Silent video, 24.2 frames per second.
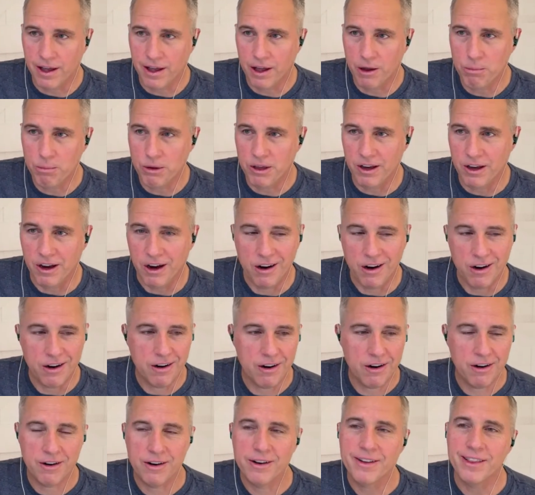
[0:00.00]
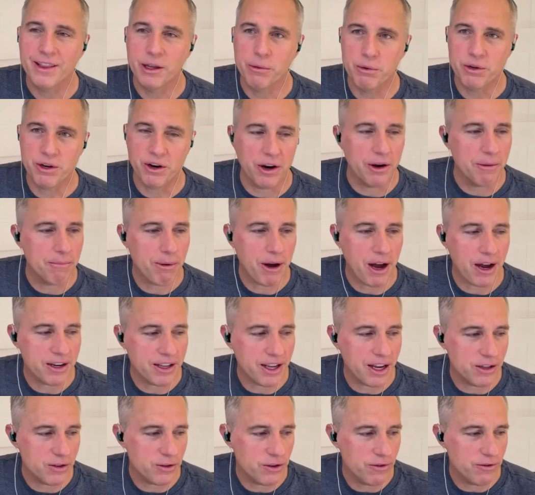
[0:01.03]
LPR Libertarian
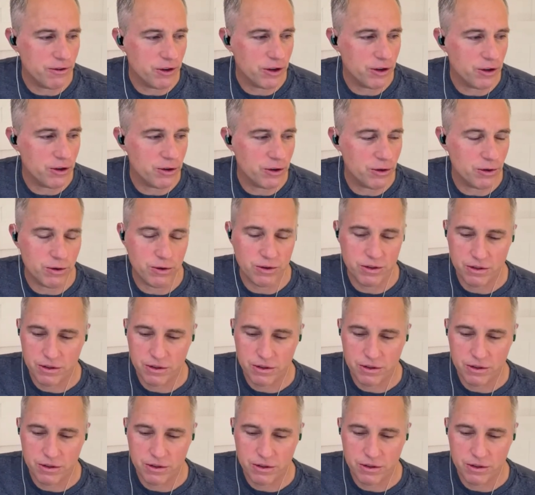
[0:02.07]
Podcast Review.